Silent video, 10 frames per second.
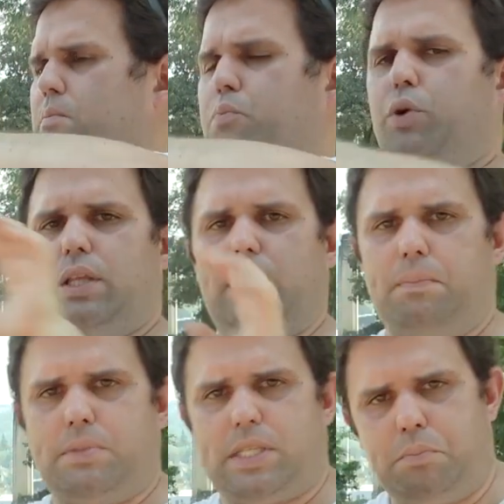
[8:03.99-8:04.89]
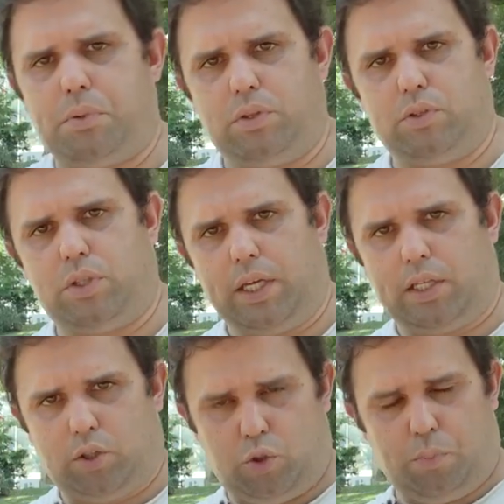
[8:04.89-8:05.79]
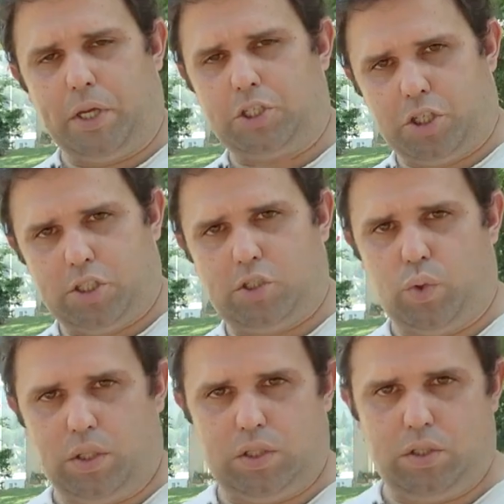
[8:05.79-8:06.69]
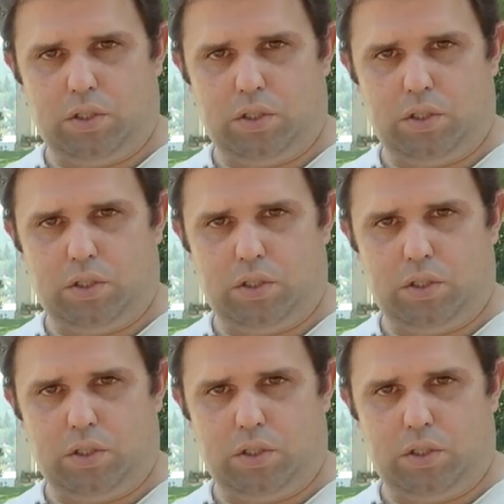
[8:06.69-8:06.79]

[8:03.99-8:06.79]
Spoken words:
pretty damn simple. You take two pictures with